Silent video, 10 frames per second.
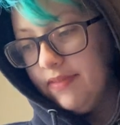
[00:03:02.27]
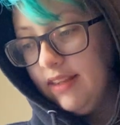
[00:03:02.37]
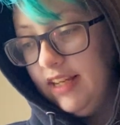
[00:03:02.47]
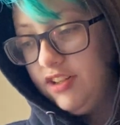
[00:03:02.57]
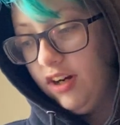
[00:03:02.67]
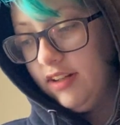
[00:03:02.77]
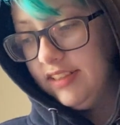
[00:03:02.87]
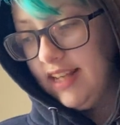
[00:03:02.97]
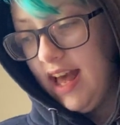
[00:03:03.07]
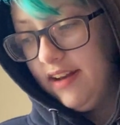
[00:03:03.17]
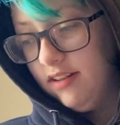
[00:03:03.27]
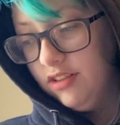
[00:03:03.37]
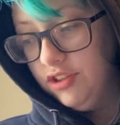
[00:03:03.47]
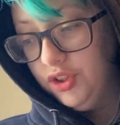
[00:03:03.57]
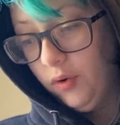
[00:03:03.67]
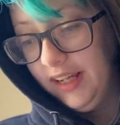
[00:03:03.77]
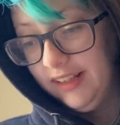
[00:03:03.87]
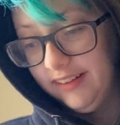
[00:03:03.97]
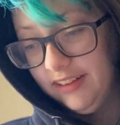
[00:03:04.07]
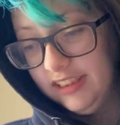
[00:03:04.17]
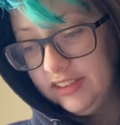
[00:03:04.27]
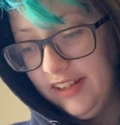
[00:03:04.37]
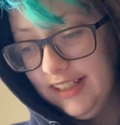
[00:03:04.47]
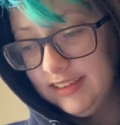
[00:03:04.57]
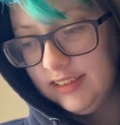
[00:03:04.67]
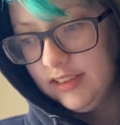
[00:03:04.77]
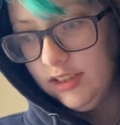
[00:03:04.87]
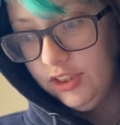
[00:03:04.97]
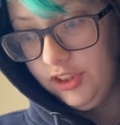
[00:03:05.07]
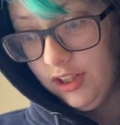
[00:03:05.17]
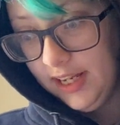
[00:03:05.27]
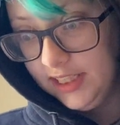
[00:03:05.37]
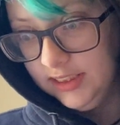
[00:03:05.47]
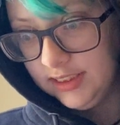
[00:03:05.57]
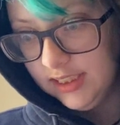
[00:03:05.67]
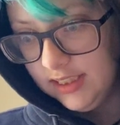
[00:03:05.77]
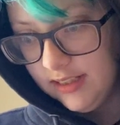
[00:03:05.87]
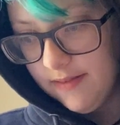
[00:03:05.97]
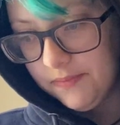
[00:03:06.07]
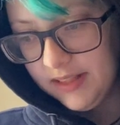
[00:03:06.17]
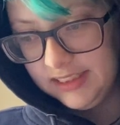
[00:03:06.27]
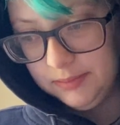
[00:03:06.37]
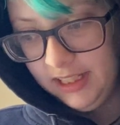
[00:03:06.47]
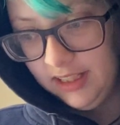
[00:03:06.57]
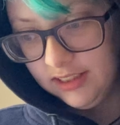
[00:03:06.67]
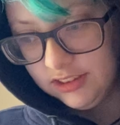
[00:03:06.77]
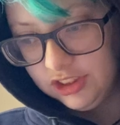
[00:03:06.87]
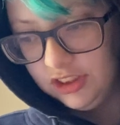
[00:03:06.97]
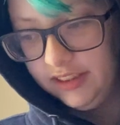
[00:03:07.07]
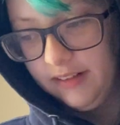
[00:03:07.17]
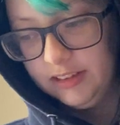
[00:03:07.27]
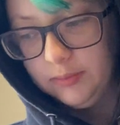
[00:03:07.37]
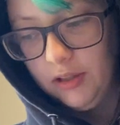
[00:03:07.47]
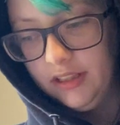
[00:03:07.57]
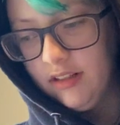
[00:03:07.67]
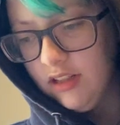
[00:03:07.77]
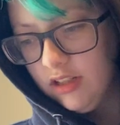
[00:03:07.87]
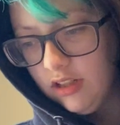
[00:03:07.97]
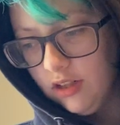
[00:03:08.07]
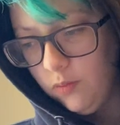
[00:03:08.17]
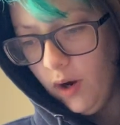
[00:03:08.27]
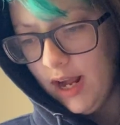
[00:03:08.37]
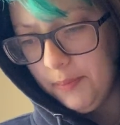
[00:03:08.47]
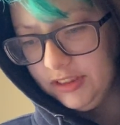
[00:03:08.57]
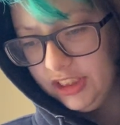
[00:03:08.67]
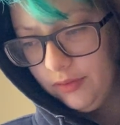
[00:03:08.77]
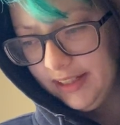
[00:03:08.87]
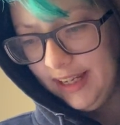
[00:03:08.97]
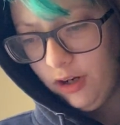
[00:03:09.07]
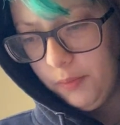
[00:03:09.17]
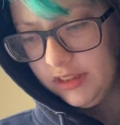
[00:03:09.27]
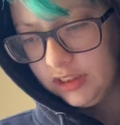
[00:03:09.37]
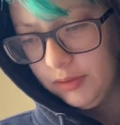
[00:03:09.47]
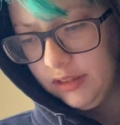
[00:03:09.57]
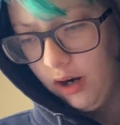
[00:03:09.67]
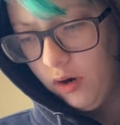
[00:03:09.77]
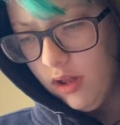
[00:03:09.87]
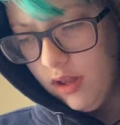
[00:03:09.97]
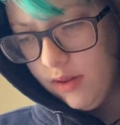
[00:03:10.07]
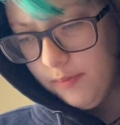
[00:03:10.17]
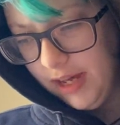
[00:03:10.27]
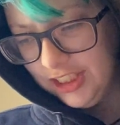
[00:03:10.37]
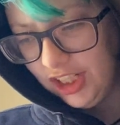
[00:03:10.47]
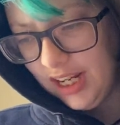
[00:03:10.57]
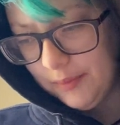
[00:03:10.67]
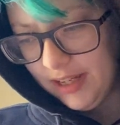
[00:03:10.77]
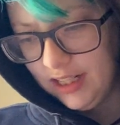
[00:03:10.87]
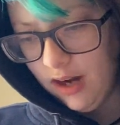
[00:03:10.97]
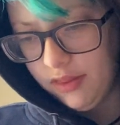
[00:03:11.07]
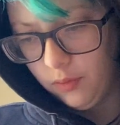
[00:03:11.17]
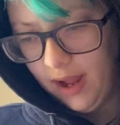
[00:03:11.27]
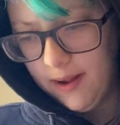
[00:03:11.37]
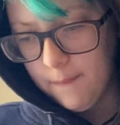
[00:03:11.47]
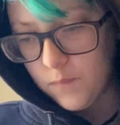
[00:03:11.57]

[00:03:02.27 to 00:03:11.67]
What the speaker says: He turned his head, joy clear on his face. "Your Highness!" "It's me," Shilian responded. "What happened to you? I can't open this window. May I try coming in another way?"